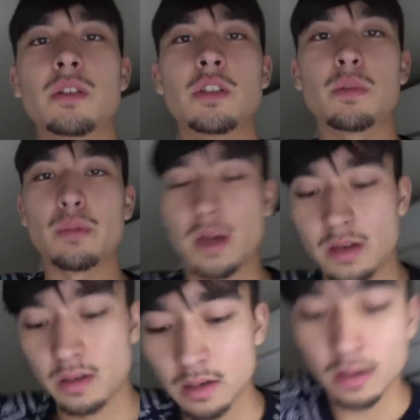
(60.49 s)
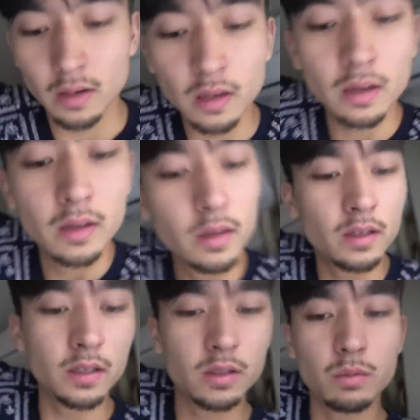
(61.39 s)
to Japan.
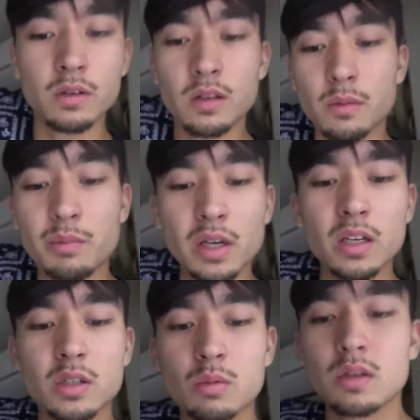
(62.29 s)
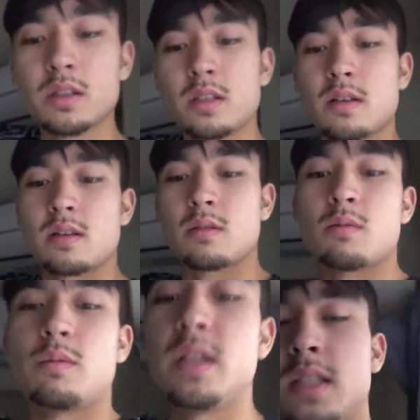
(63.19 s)
It's one of the biggest ones in
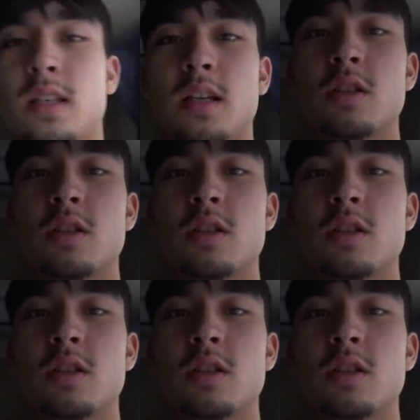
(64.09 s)
recent